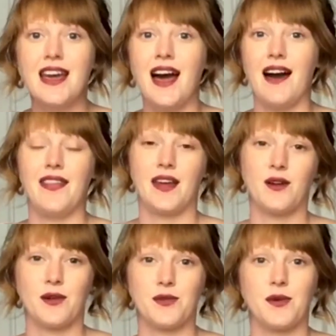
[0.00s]
and then
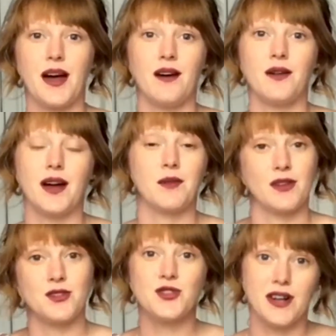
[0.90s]
go through how I'm going
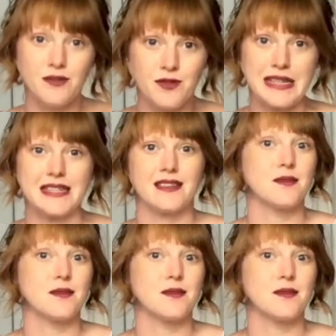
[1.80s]
to try and fit in